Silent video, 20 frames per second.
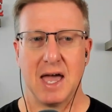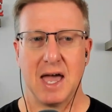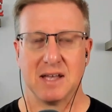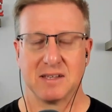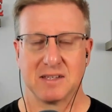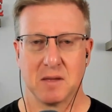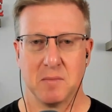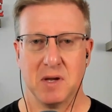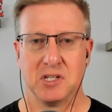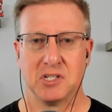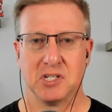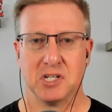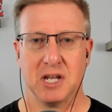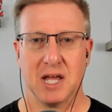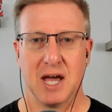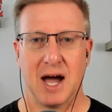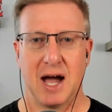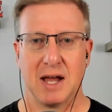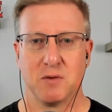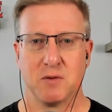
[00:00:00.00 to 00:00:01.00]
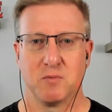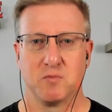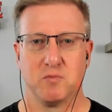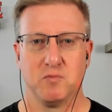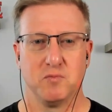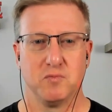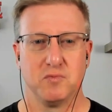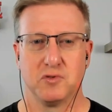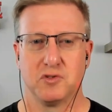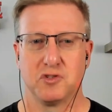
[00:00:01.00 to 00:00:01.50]
as I mentioned, I
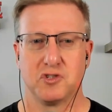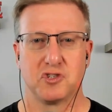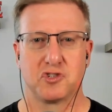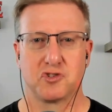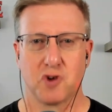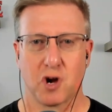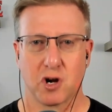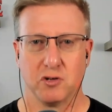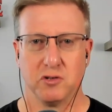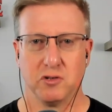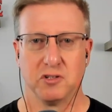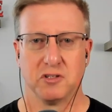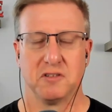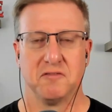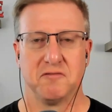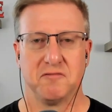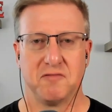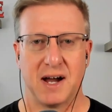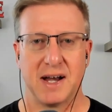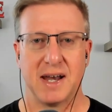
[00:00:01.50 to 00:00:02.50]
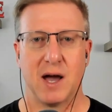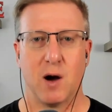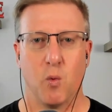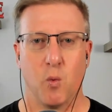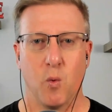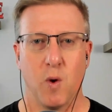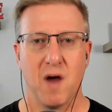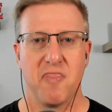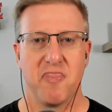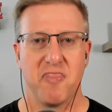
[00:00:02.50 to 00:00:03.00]
struggled to find out
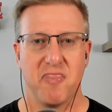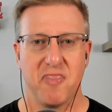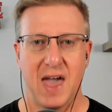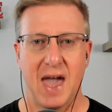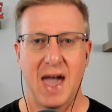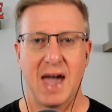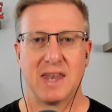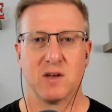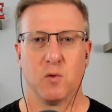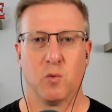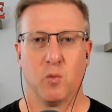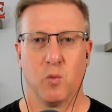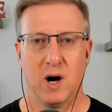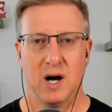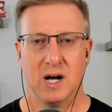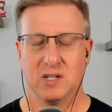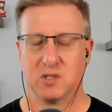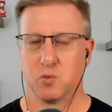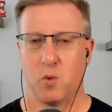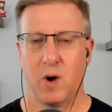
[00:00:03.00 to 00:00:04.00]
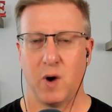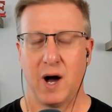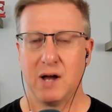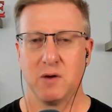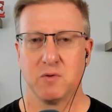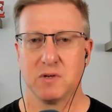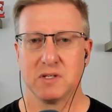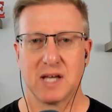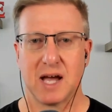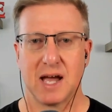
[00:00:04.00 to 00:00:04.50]
what that was. Why
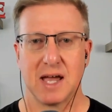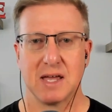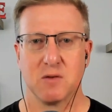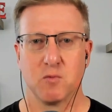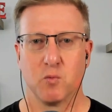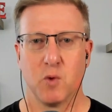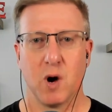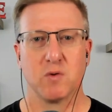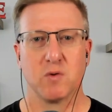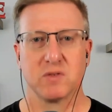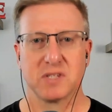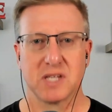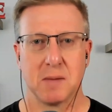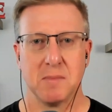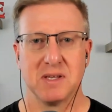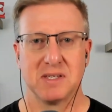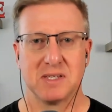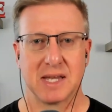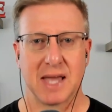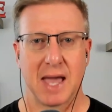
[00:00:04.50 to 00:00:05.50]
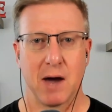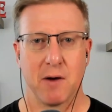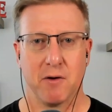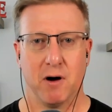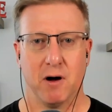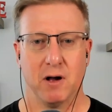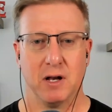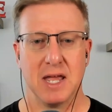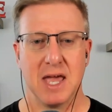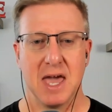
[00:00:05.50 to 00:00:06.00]
was I, what was I missing out
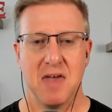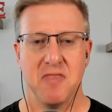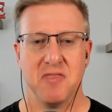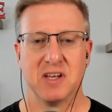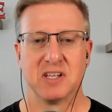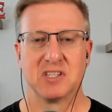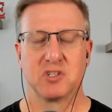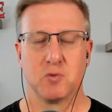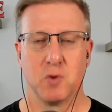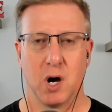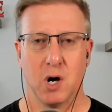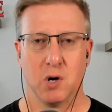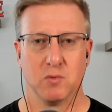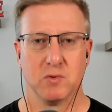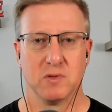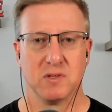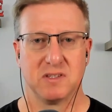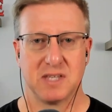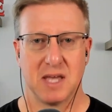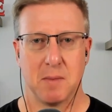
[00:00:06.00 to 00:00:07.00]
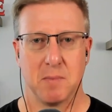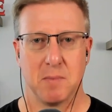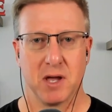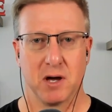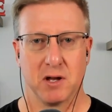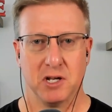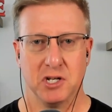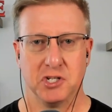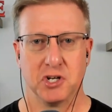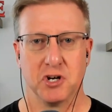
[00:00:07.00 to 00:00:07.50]
on? And this quote set me
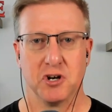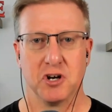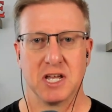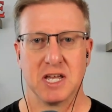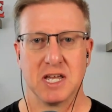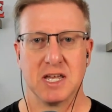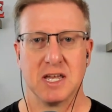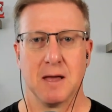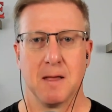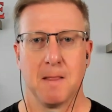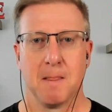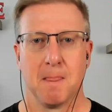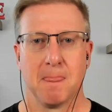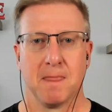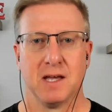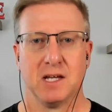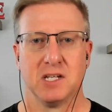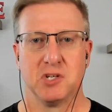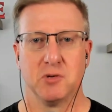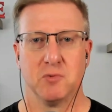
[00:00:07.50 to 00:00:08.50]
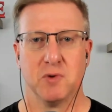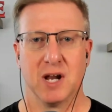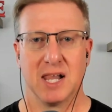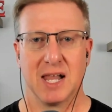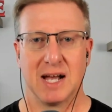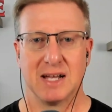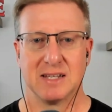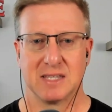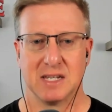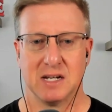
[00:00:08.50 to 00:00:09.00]
on a journey to
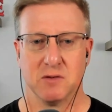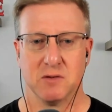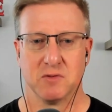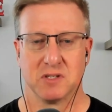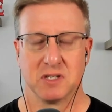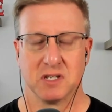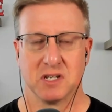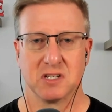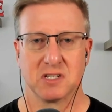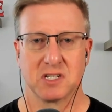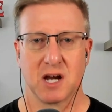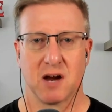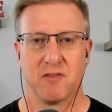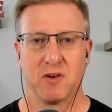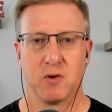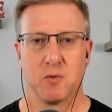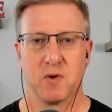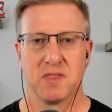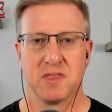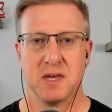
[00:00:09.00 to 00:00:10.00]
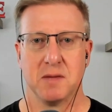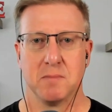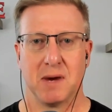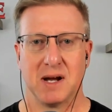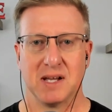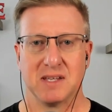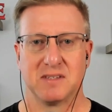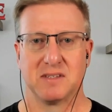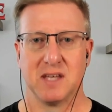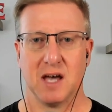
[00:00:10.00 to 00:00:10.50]
realize that it was a discovery within
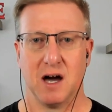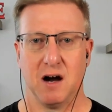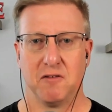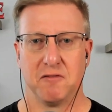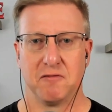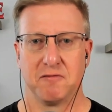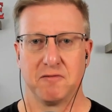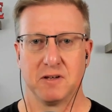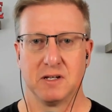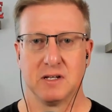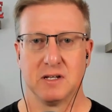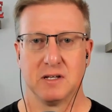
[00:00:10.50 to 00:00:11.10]
myself